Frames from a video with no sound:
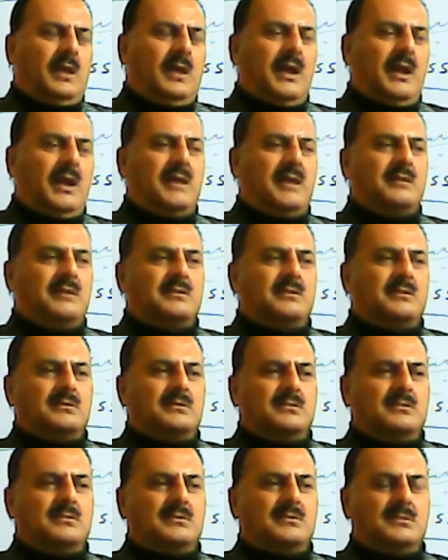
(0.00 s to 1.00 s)
and
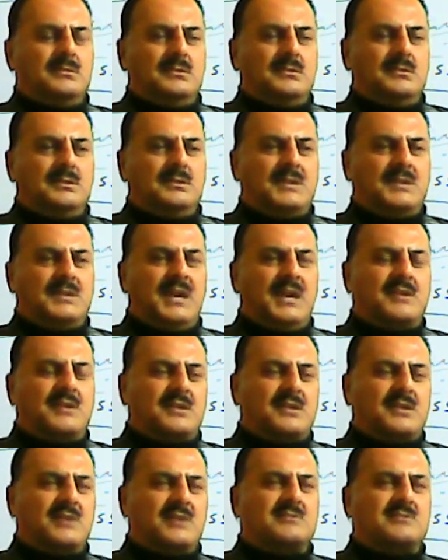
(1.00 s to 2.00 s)
take
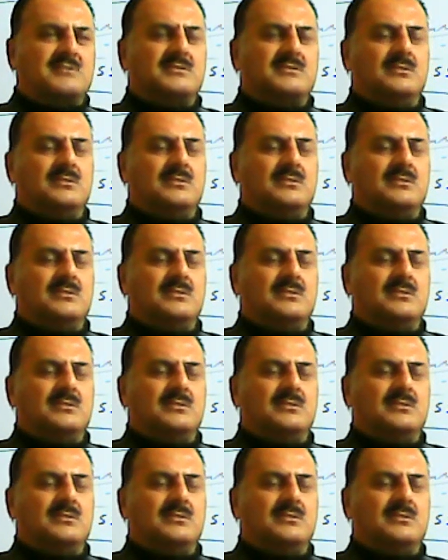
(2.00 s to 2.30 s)
drugs